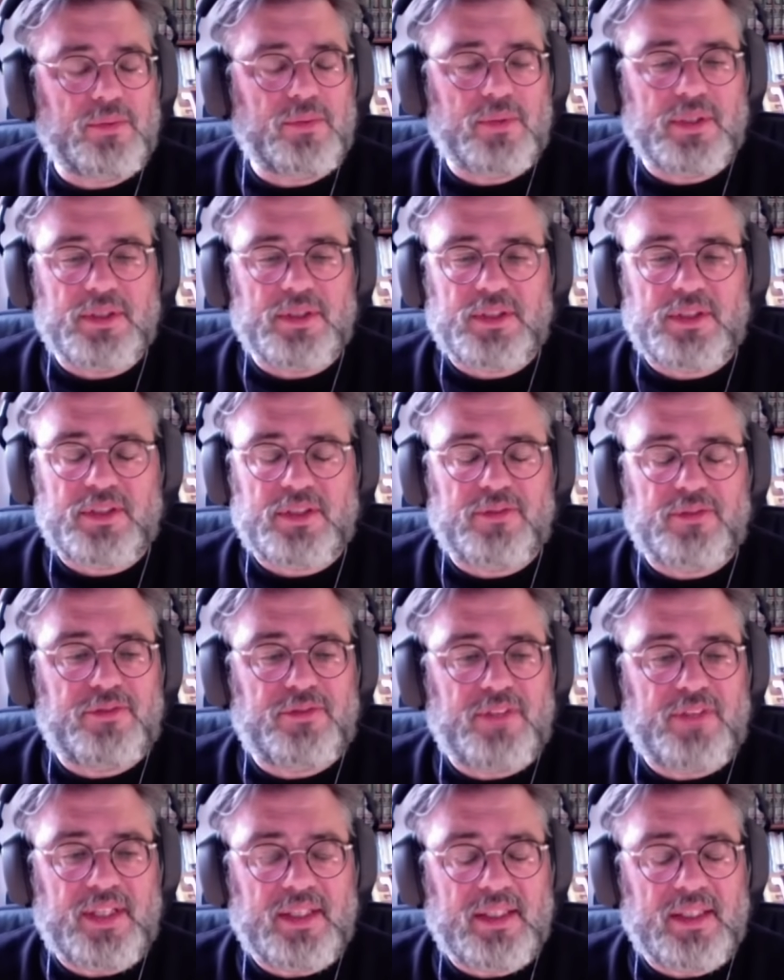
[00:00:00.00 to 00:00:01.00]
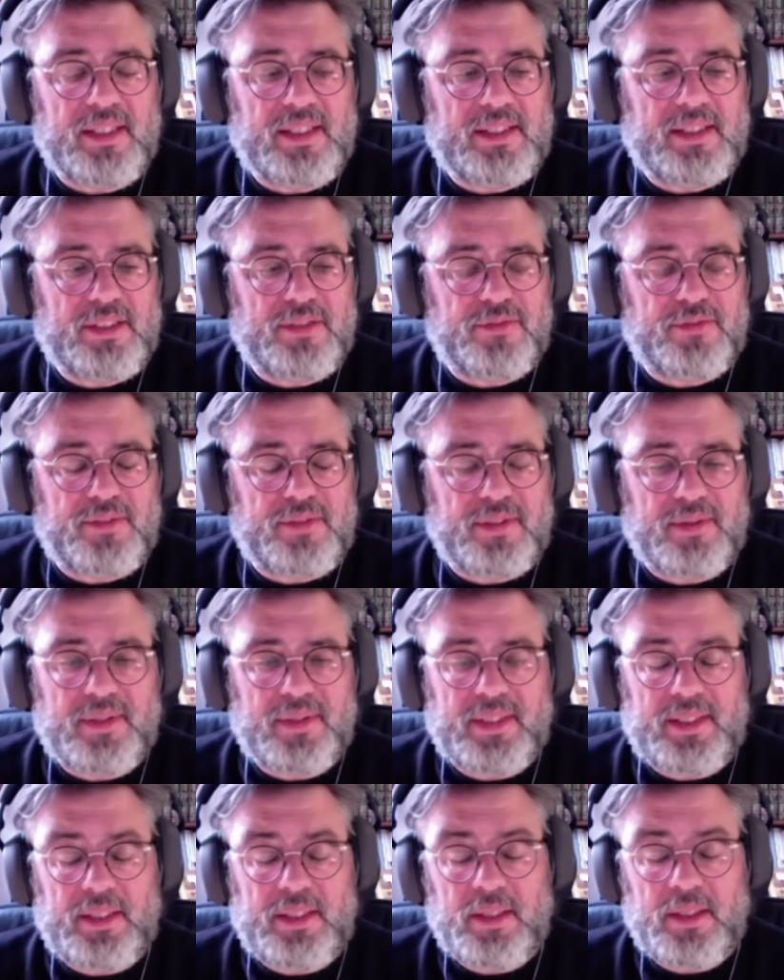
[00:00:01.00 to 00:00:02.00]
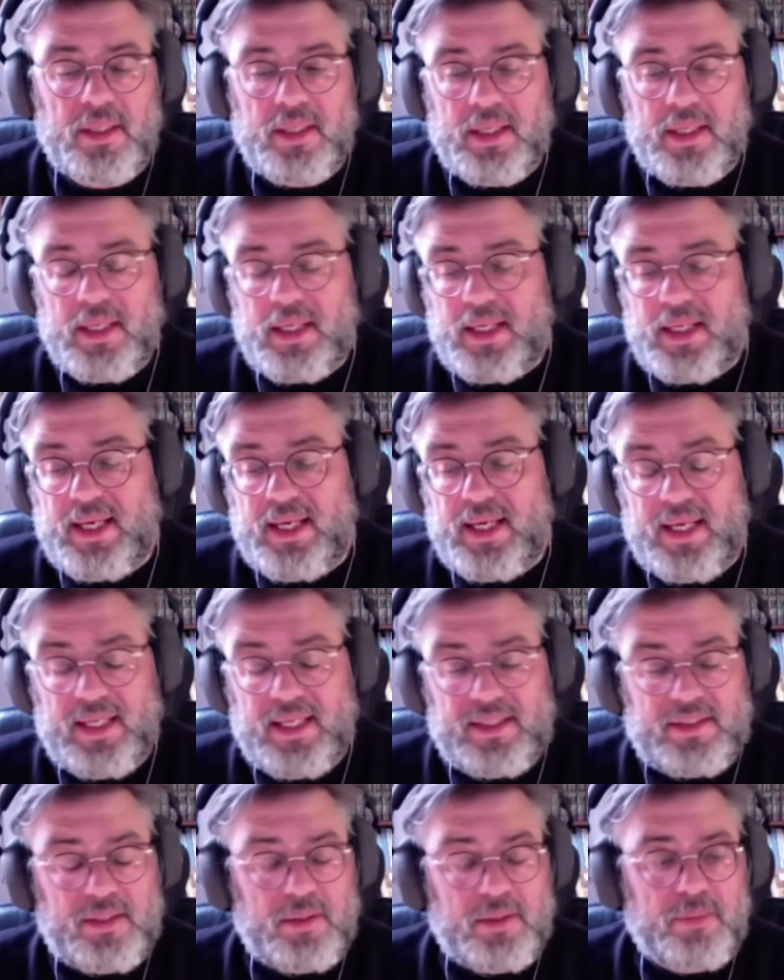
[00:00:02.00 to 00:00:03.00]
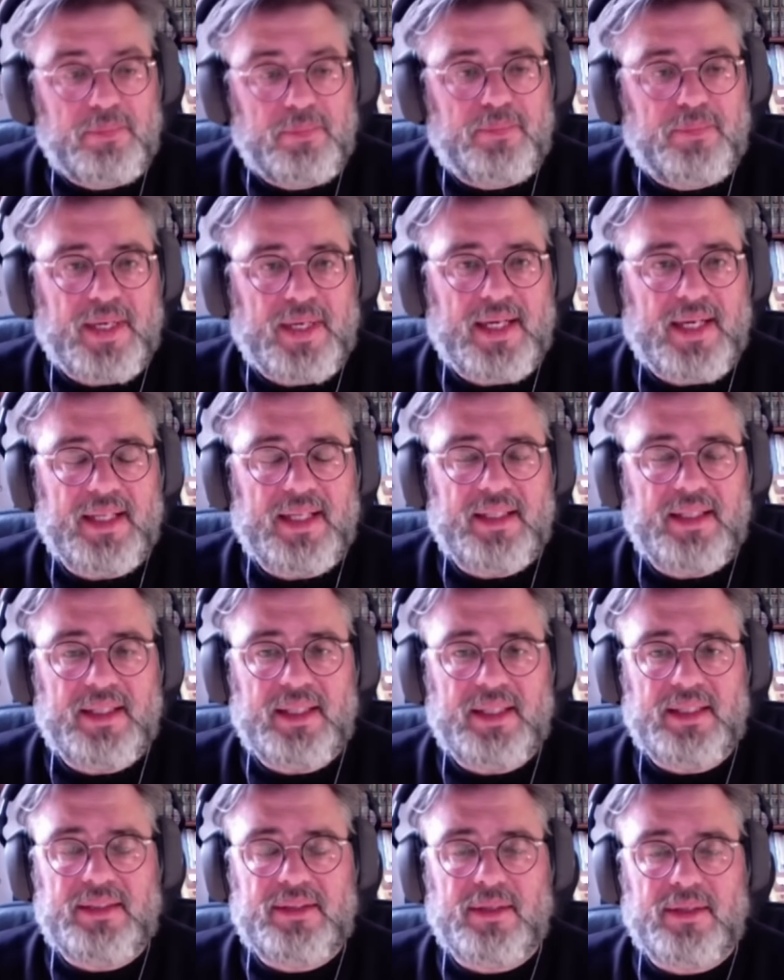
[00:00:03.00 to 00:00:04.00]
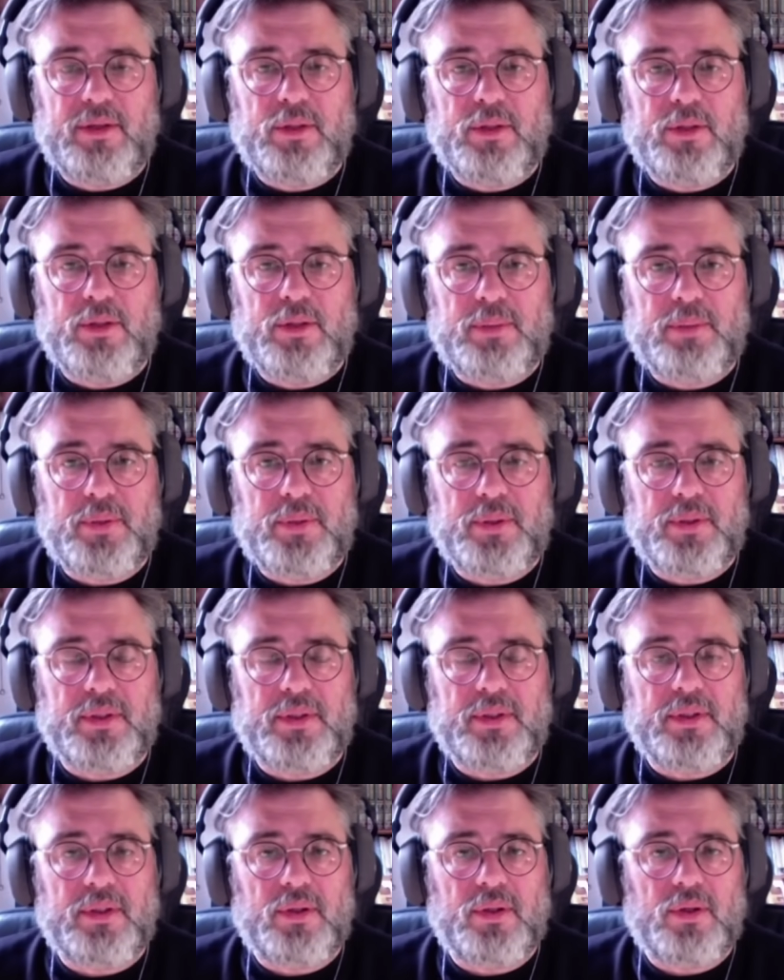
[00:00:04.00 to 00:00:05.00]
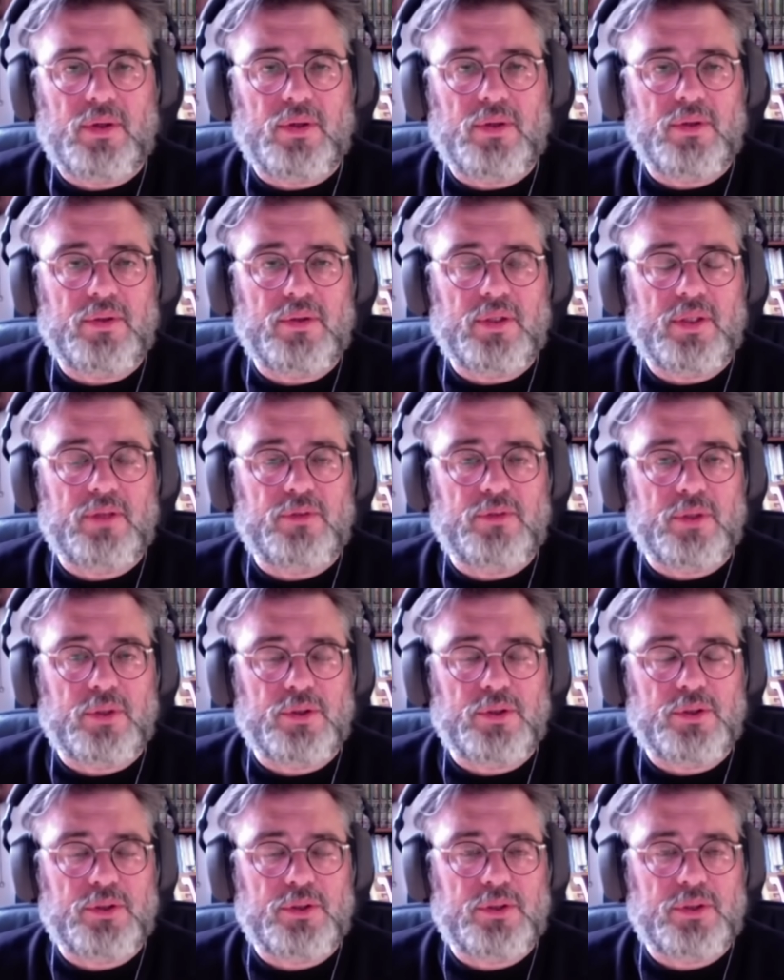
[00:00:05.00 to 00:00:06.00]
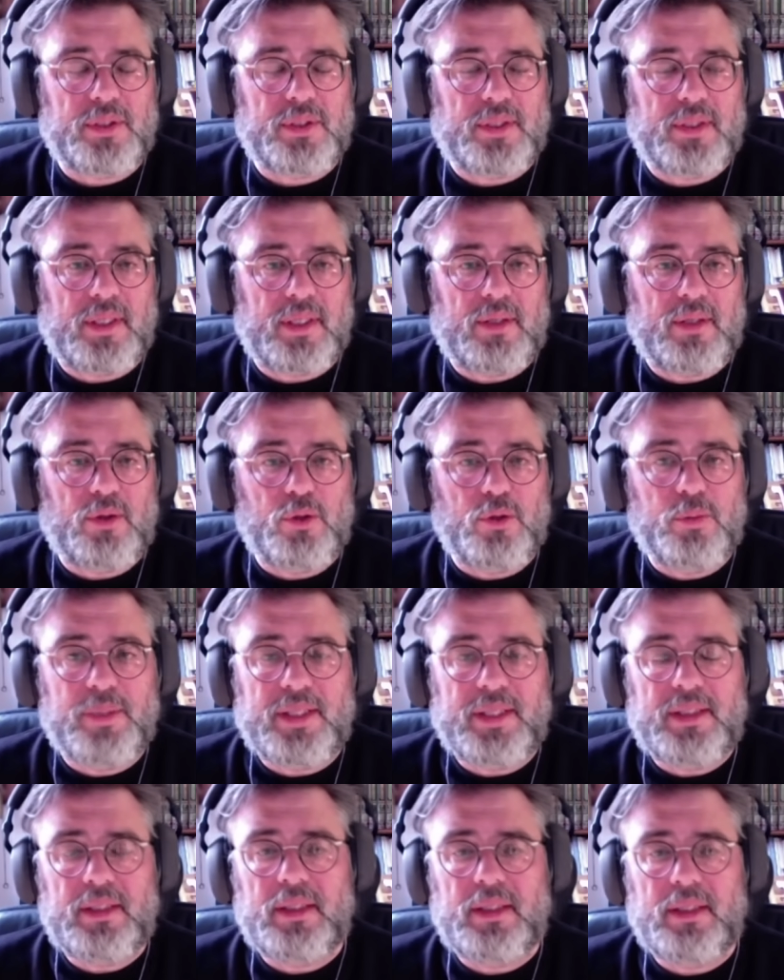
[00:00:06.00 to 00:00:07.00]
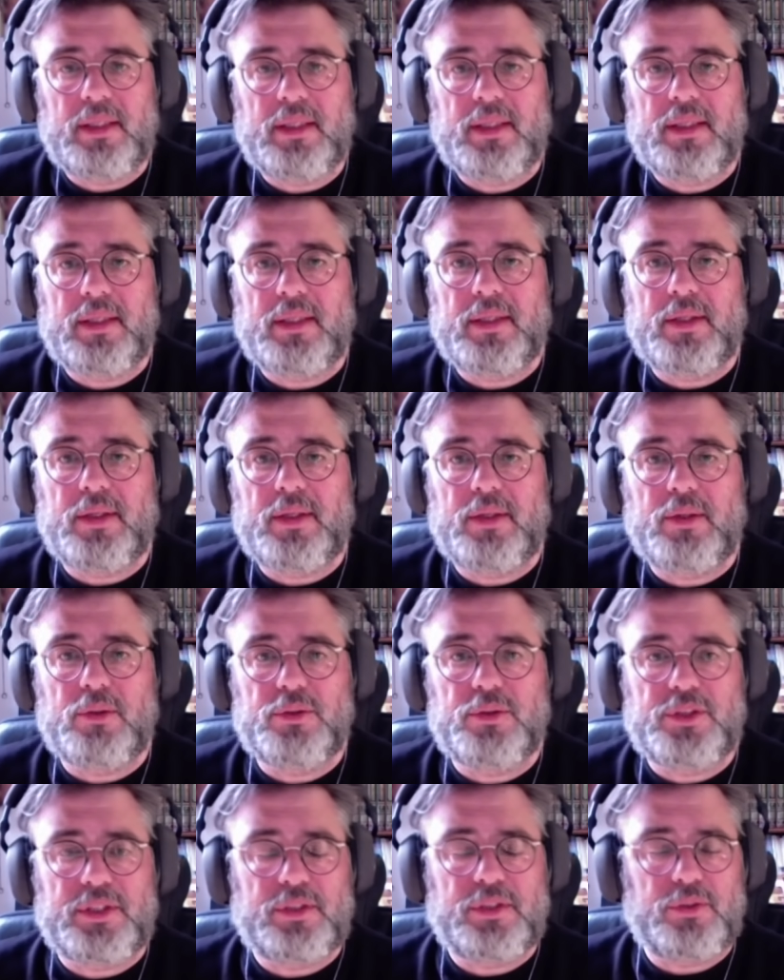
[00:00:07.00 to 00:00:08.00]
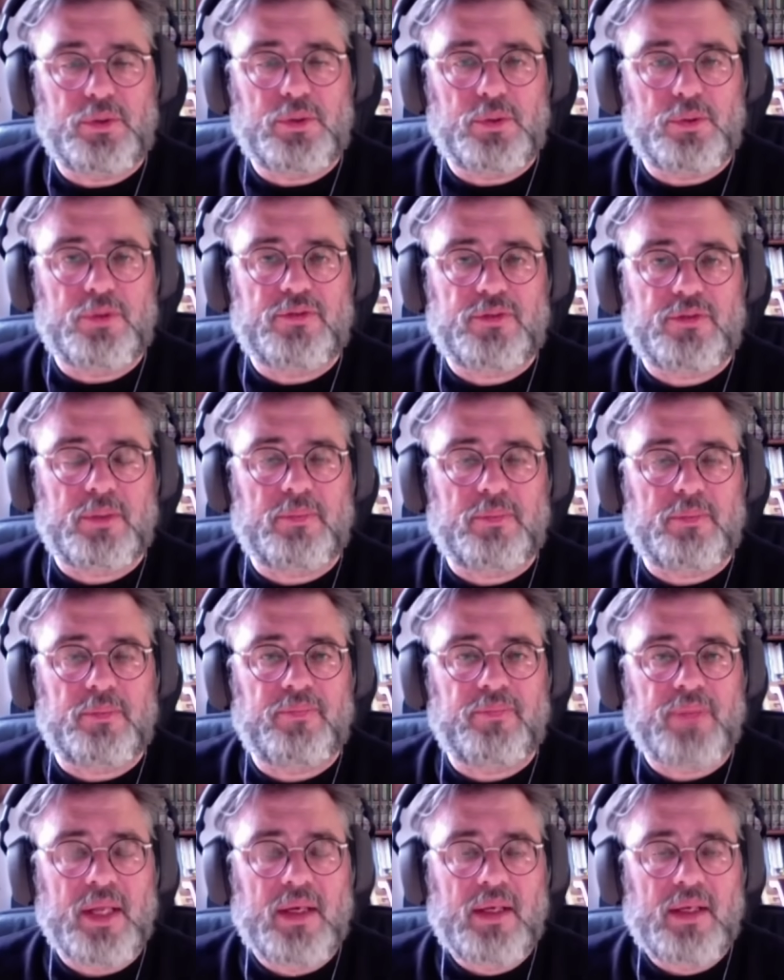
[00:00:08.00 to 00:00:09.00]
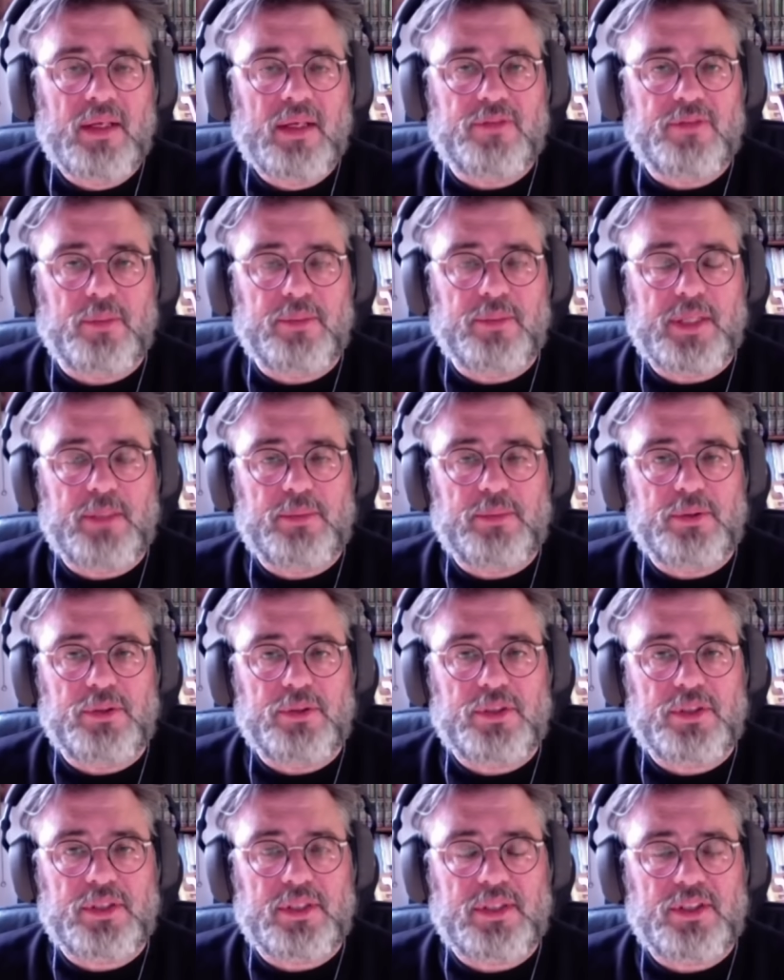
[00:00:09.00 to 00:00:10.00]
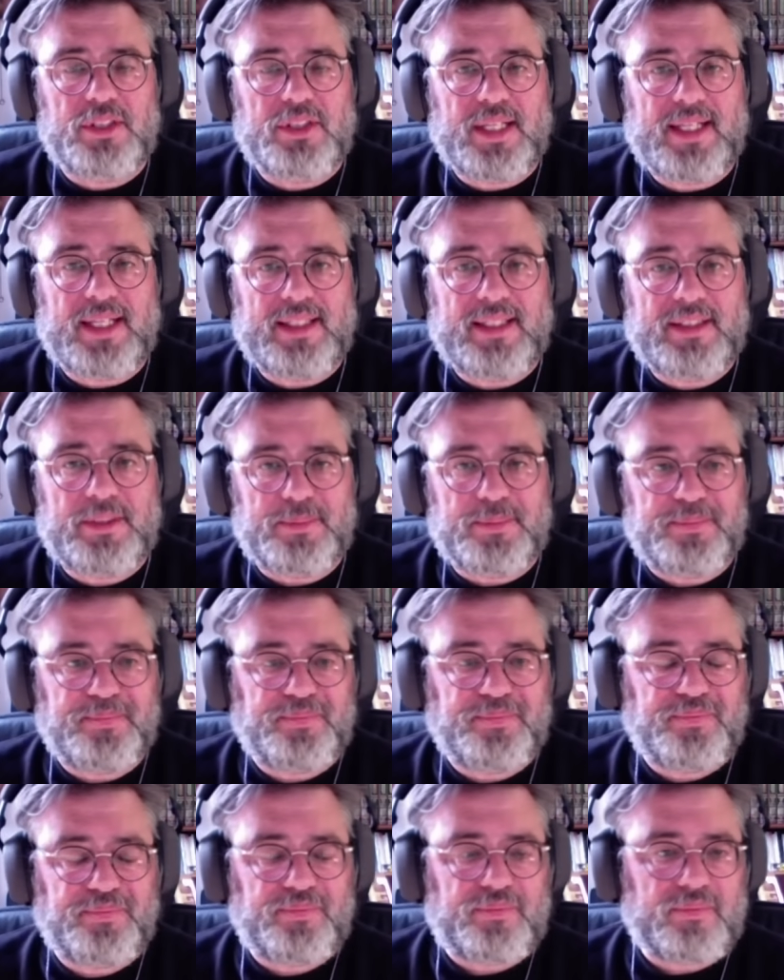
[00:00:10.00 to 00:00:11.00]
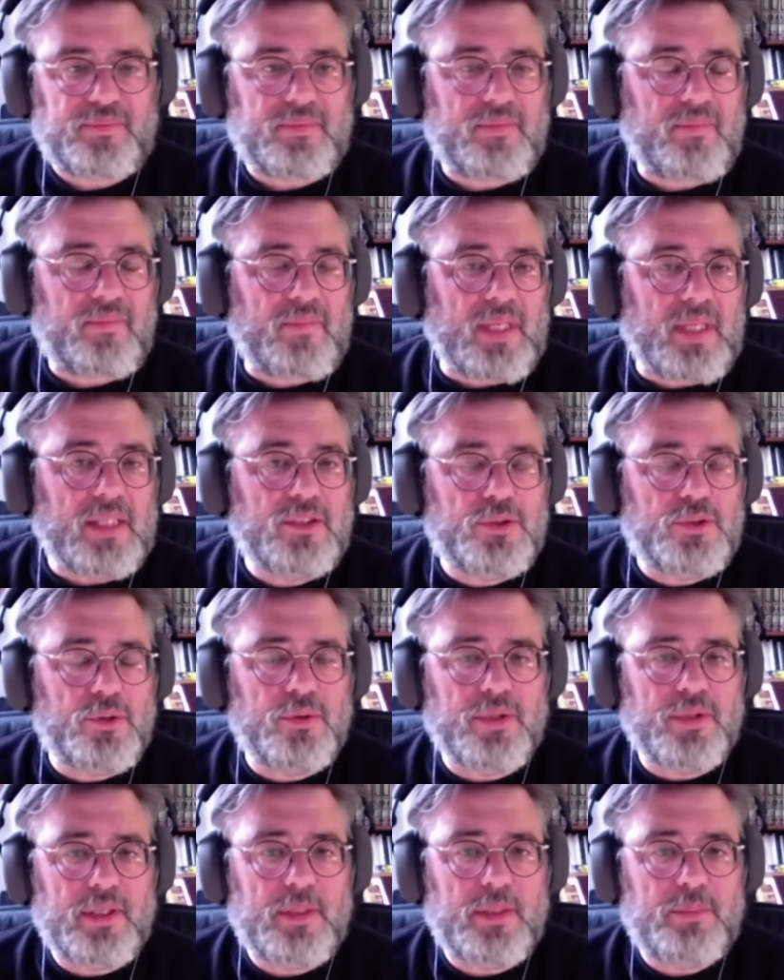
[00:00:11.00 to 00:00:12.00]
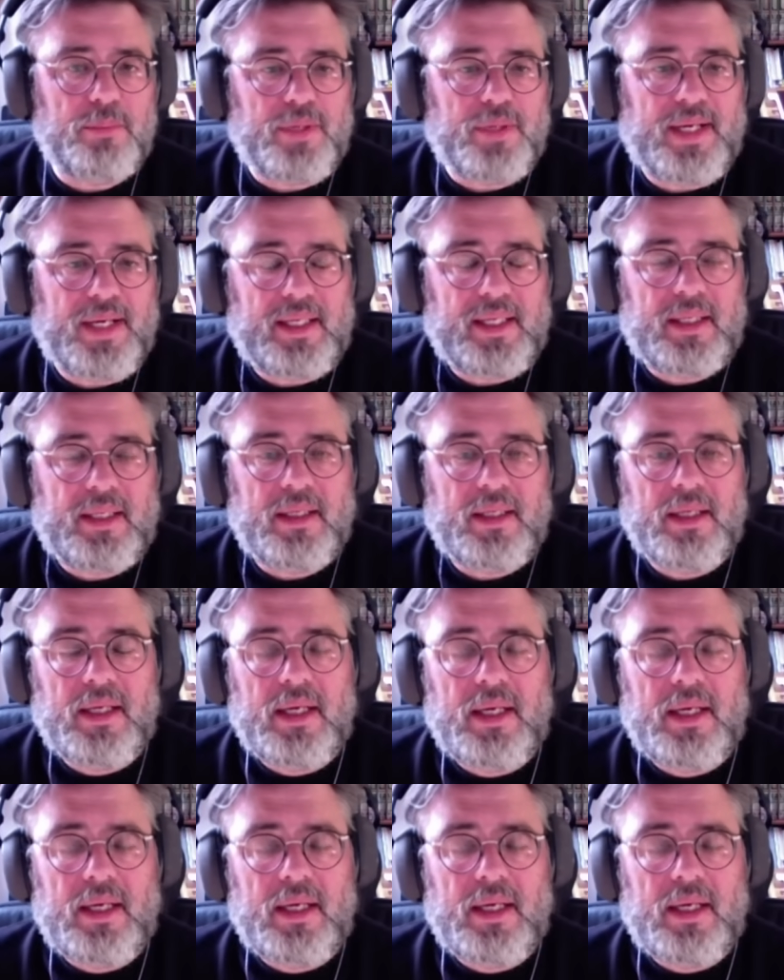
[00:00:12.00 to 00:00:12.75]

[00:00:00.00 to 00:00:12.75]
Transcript: She was severely, severely hit by the terrible murder on uh, Rose uh, Lubin, uh, who she knew from from kibbutz uh, Saad, during a break.